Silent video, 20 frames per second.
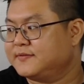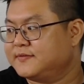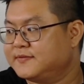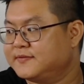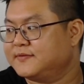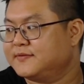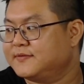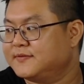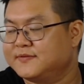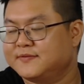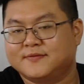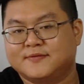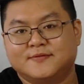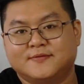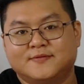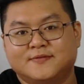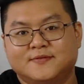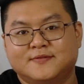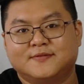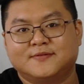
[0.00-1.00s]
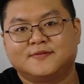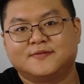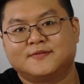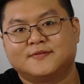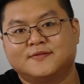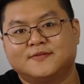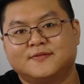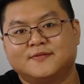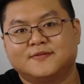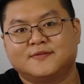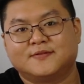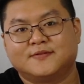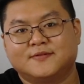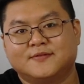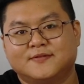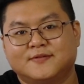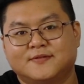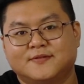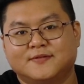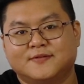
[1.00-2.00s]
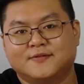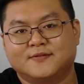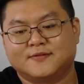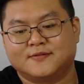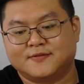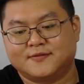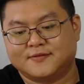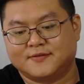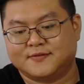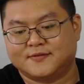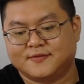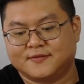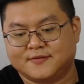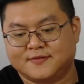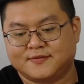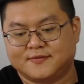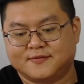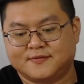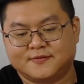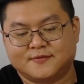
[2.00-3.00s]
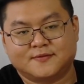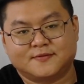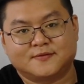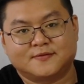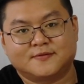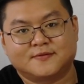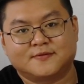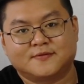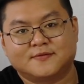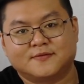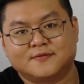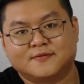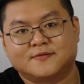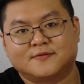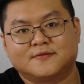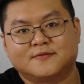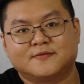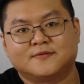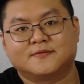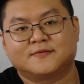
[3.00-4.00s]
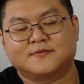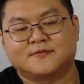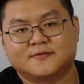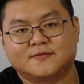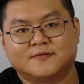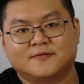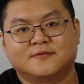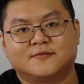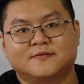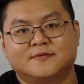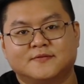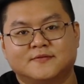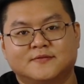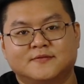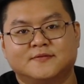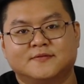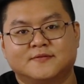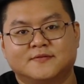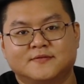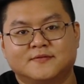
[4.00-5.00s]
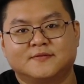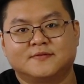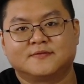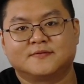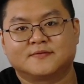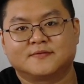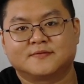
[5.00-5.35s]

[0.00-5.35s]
(not speaking)